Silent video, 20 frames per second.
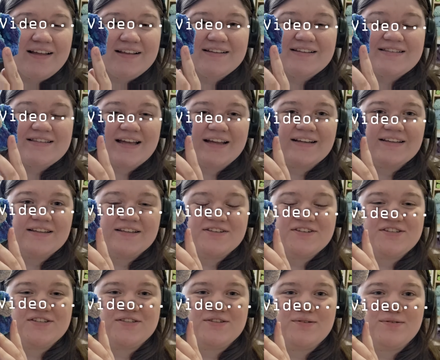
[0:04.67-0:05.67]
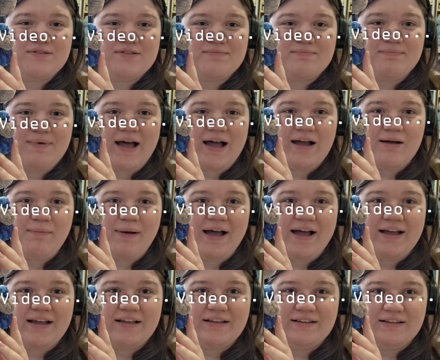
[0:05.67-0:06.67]
I decided to just do the
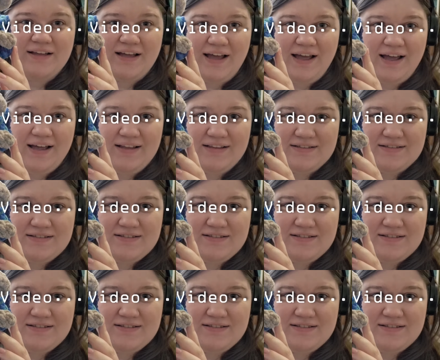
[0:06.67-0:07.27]
backpack and the hat.